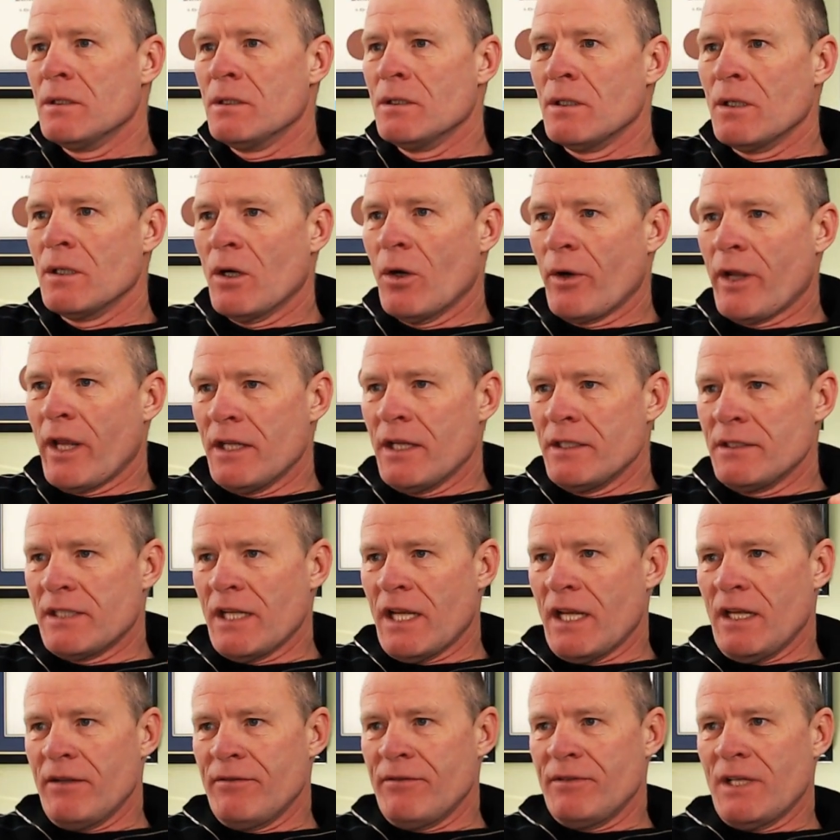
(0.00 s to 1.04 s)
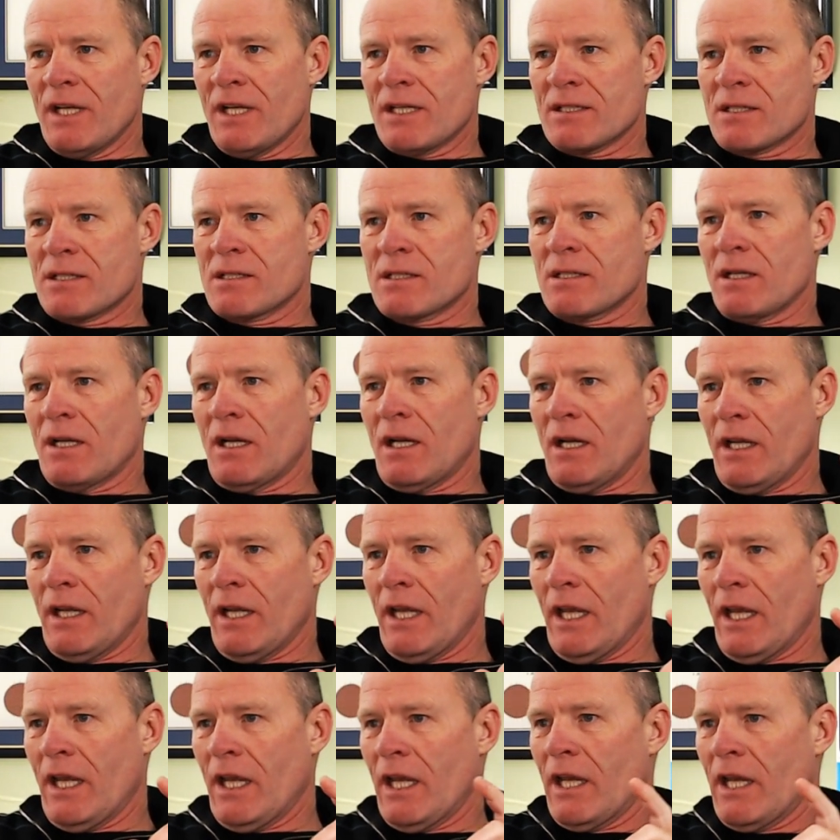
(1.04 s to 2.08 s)
okay, Dave. Yes, uh,
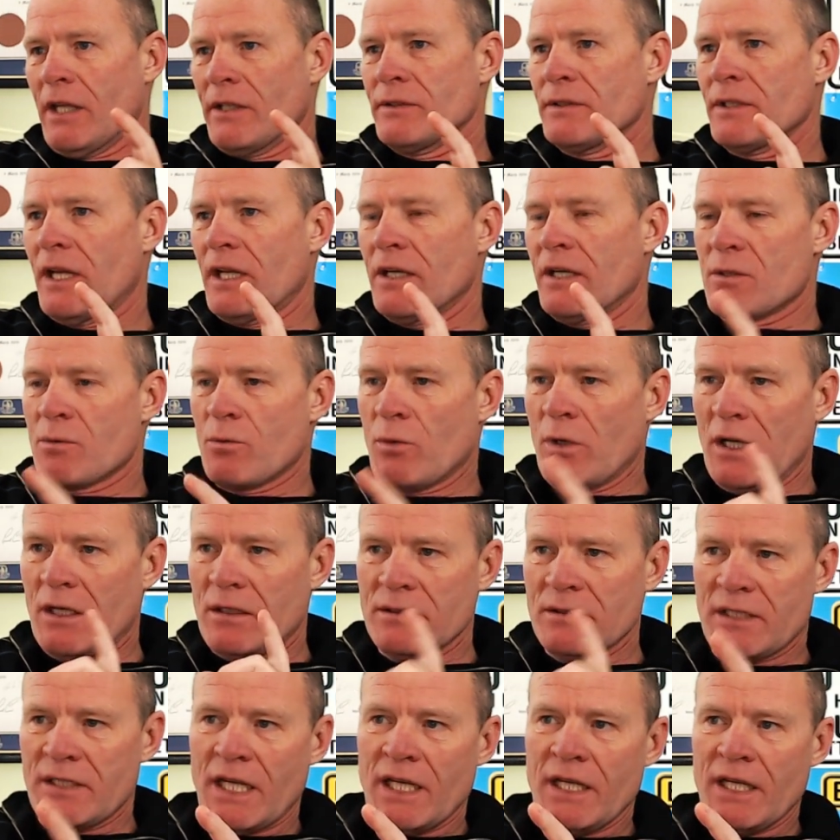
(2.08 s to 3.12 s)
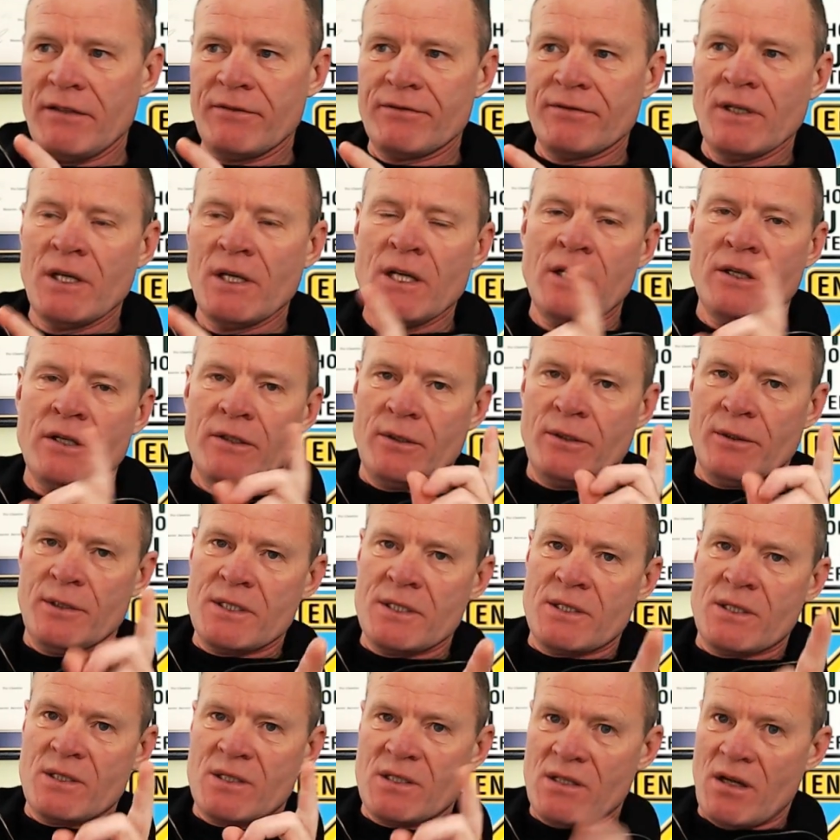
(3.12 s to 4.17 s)
and as well, Dave. There
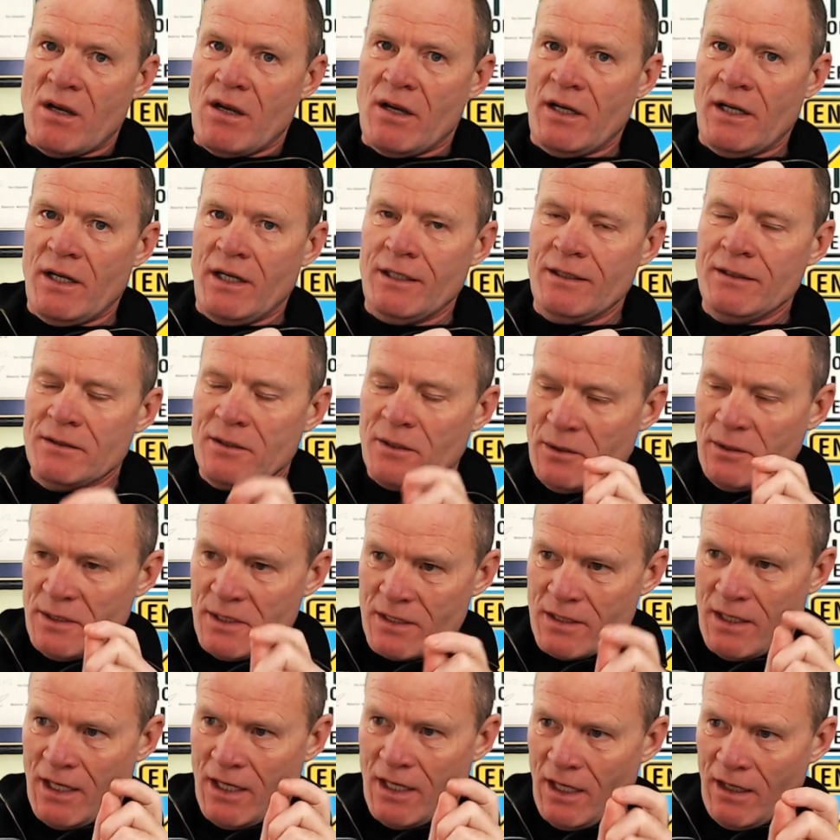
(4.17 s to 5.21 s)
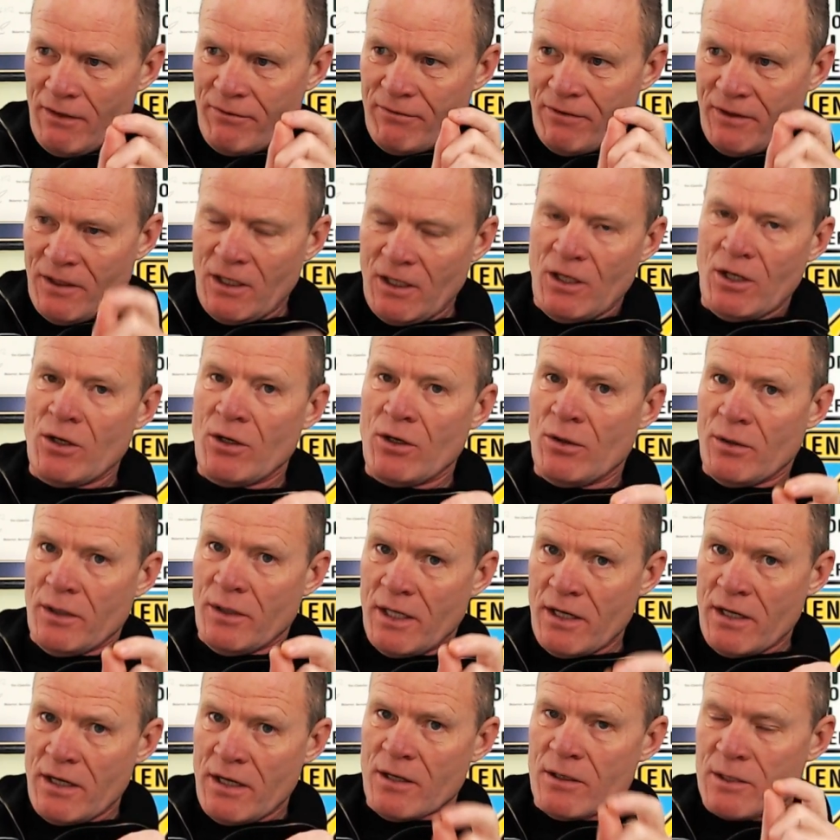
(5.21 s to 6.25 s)
is a sign. There is a video
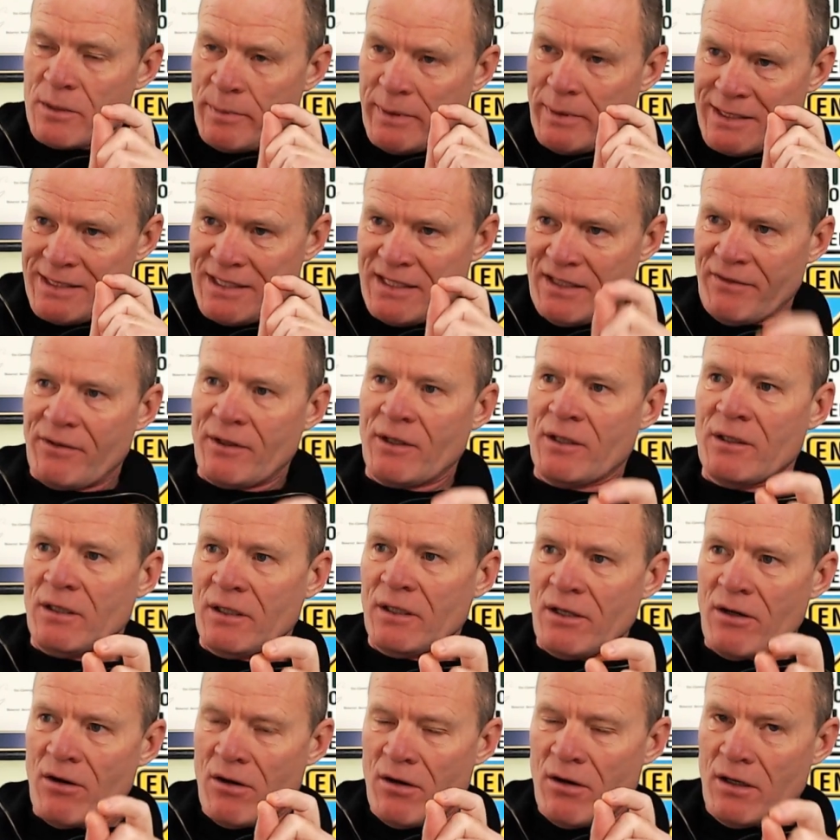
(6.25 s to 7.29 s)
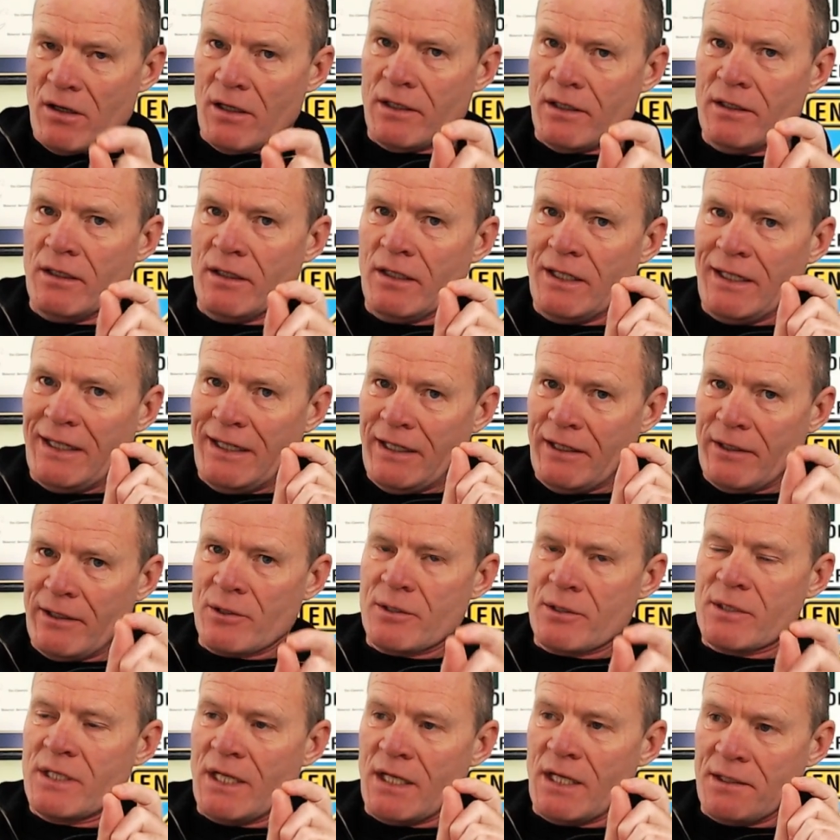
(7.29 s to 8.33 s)
here specifically on
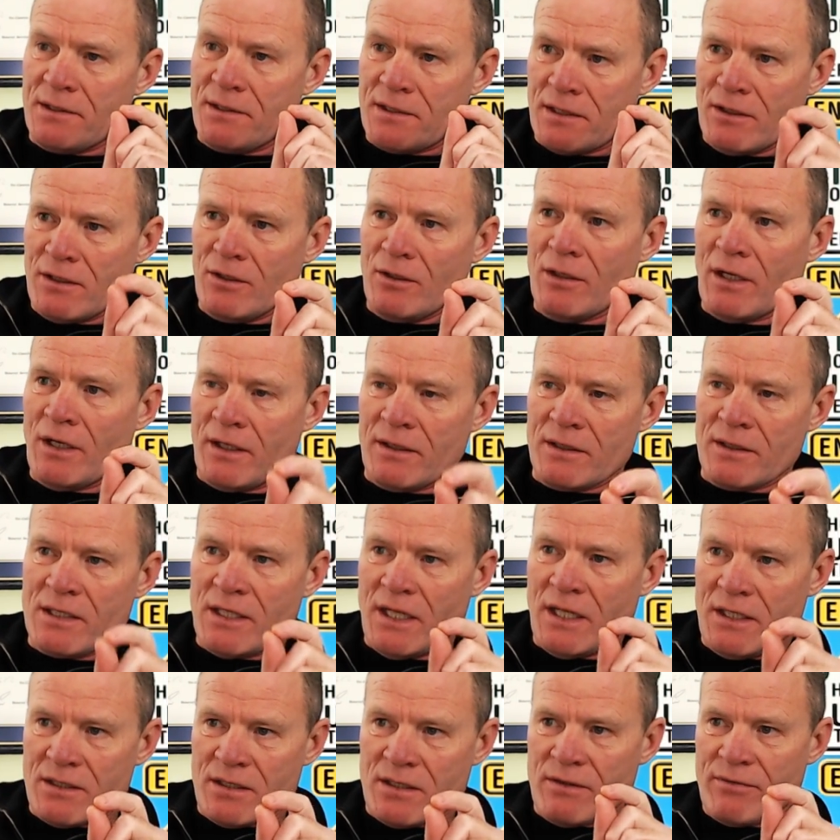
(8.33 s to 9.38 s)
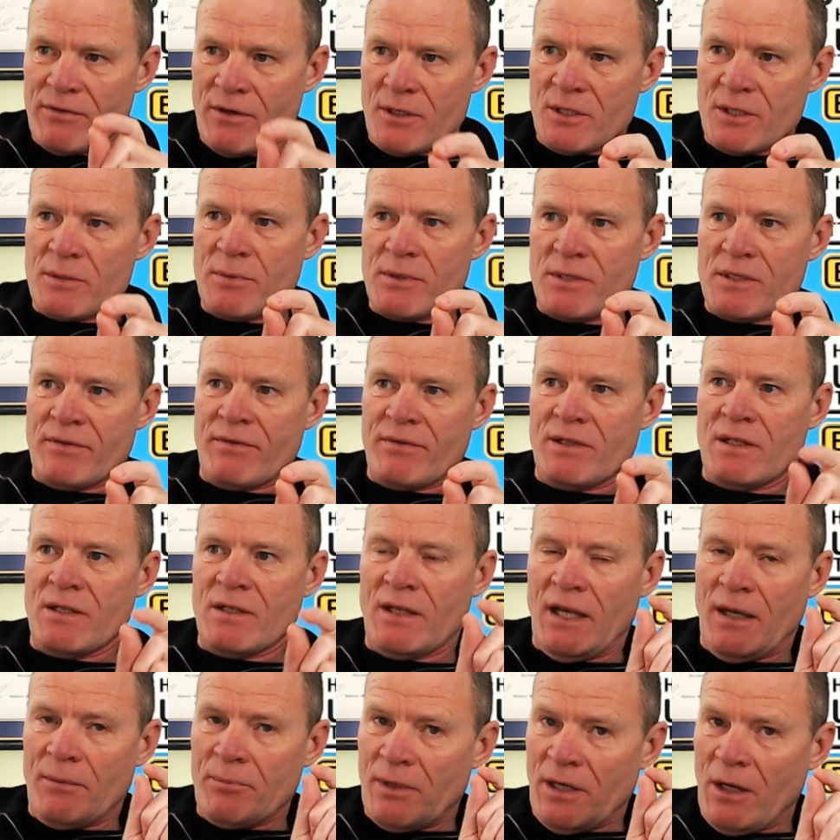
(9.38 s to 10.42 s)
interstates in the United States. It's very specific to
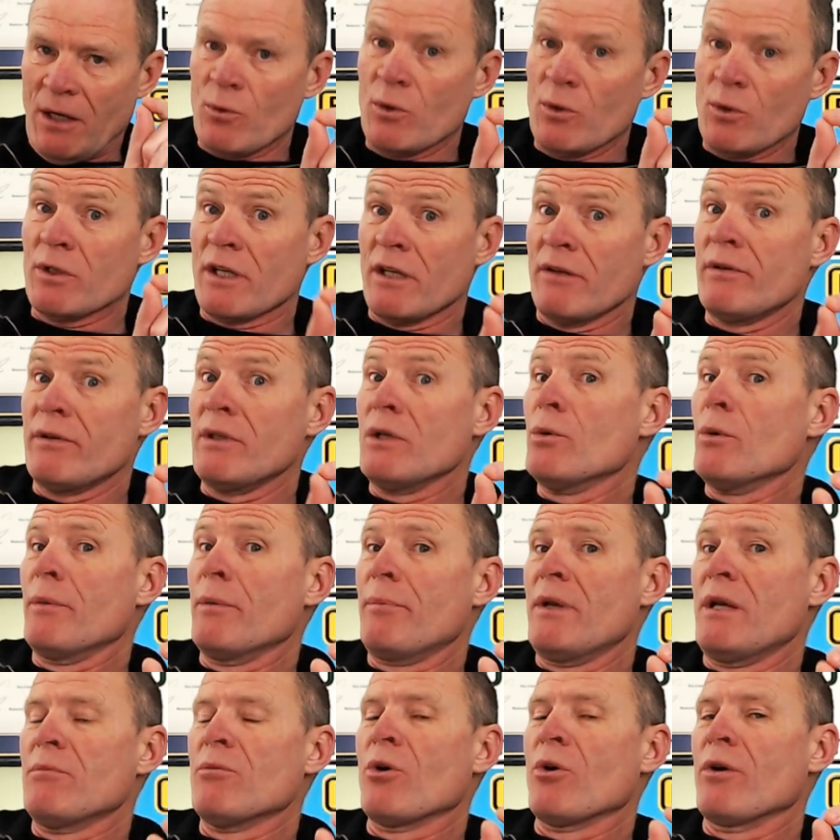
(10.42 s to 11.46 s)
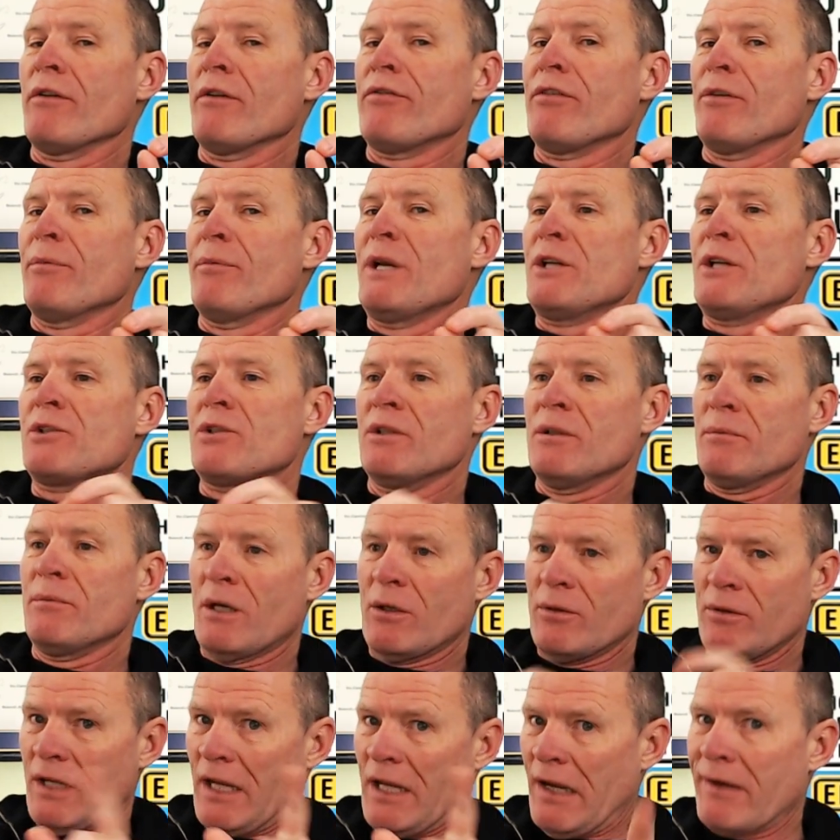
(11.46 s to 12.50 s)
that. But I will give you a bit more information
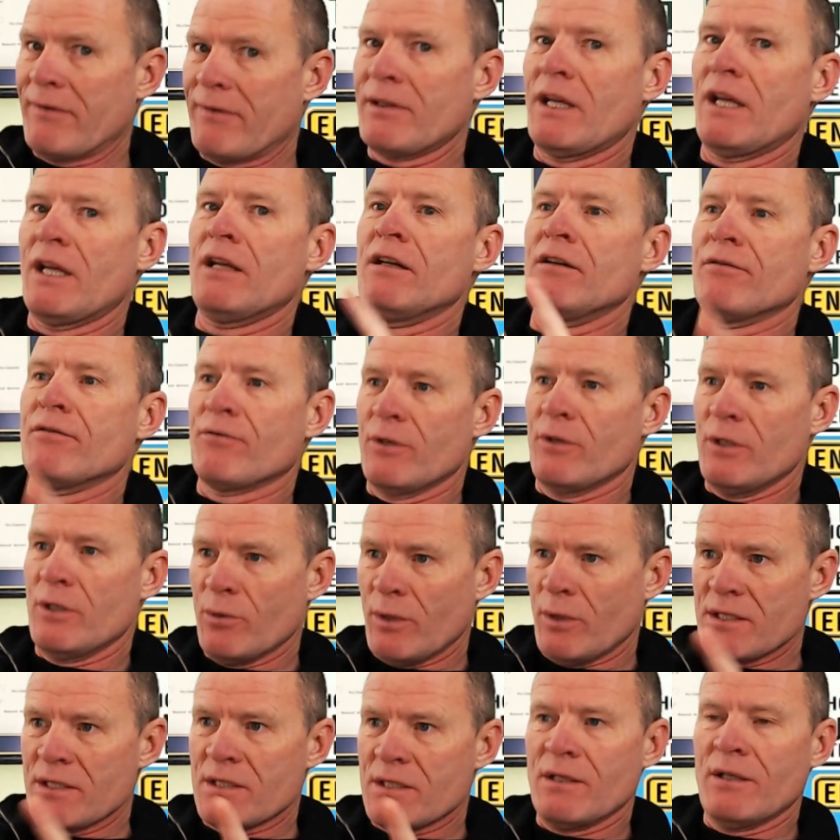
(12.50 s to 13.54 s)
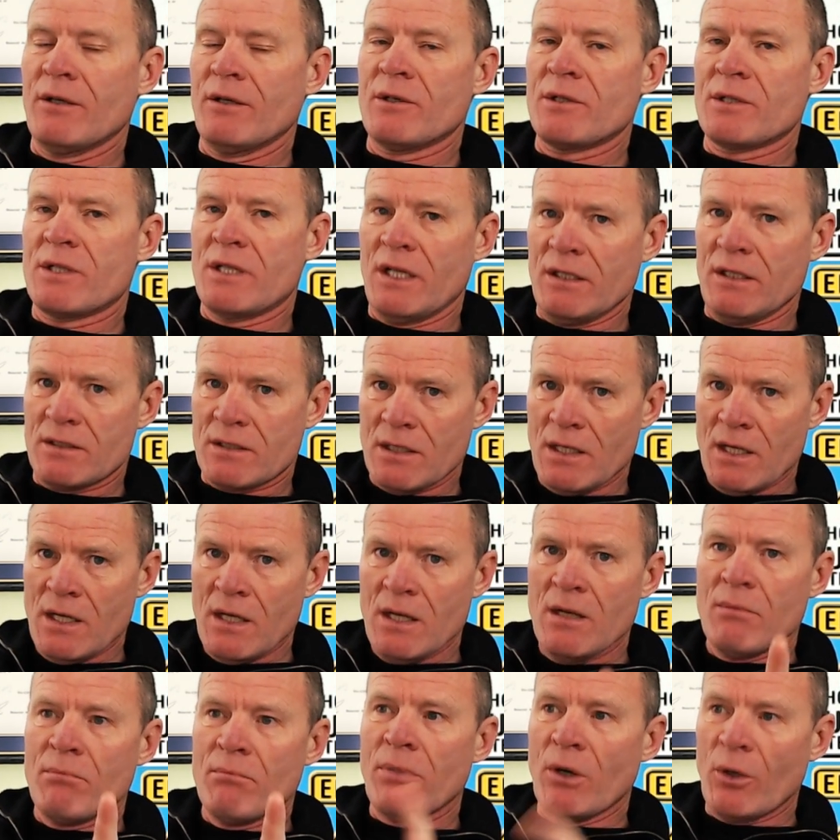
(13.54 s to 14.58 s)
about navigating freeways and interstates,
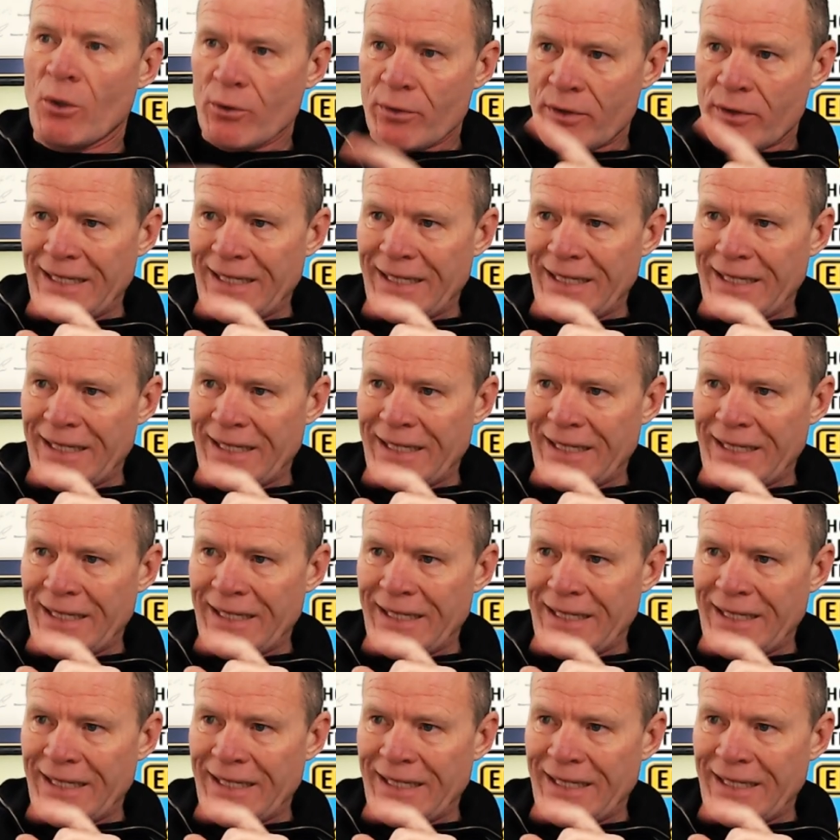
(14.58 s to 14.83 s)
both